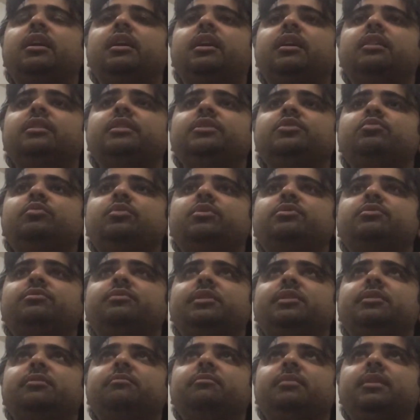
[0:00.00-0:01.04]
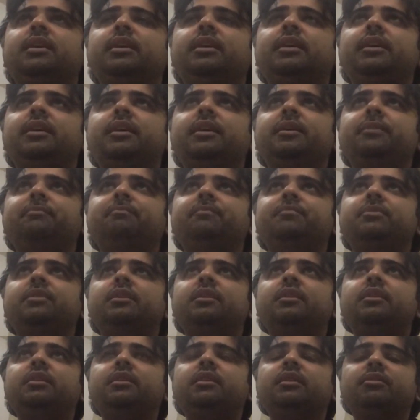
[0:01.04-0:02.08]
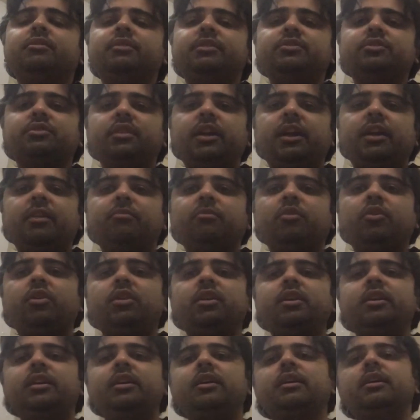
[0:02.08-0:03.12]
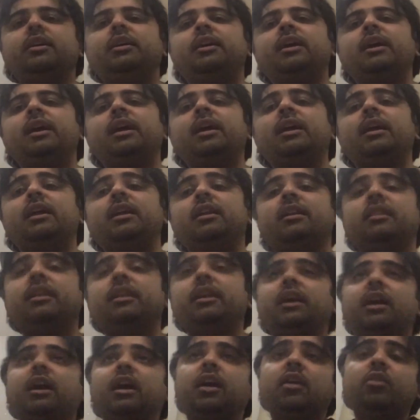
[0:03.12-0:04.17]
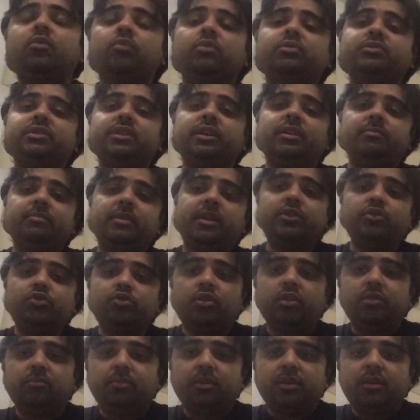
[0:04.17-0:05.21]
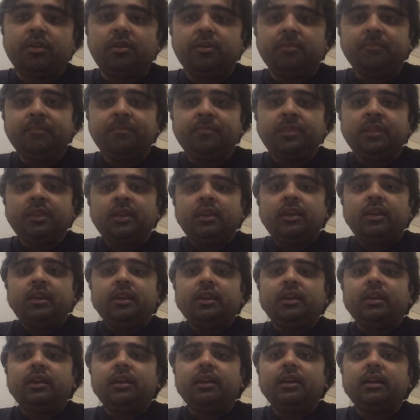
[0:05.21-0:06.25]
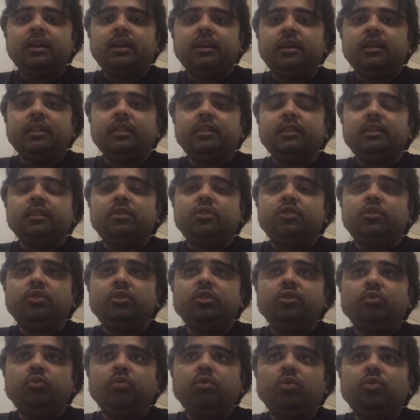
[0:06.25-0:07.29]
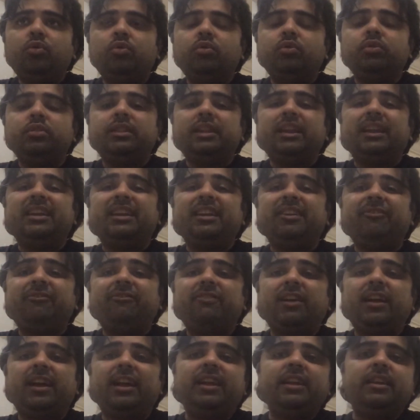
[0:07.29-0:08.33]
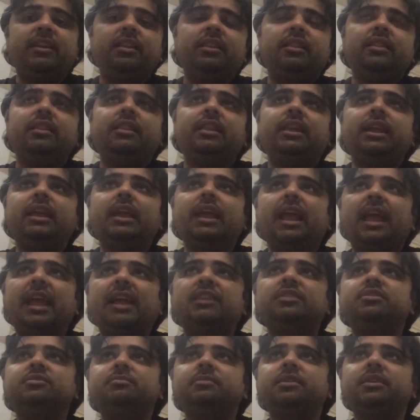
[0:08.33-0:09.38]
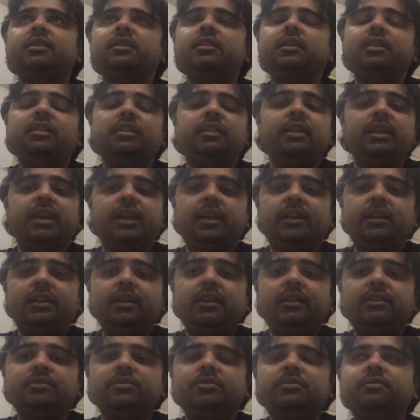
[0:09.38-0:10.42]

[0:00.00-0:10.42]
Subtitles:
This was written by Chris Claremont, and the art was done by John Byrne, the duo that defined the X-Men in the 80s,